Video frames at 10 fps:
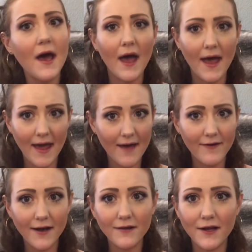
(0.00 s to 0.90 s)
I have
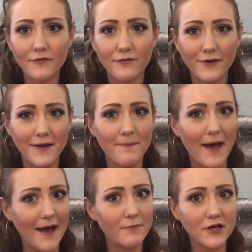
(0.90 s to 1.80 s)
had a lot of really
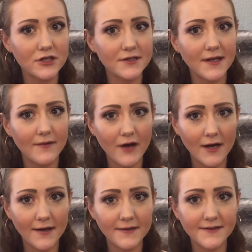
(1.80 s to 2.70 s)
bad brushes that I've
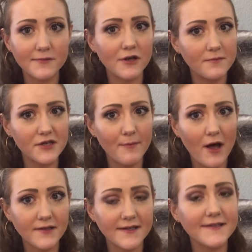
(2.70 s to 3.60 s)
gotten in subscription
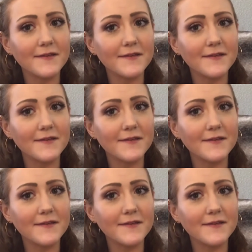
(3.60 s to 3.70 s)
boxes,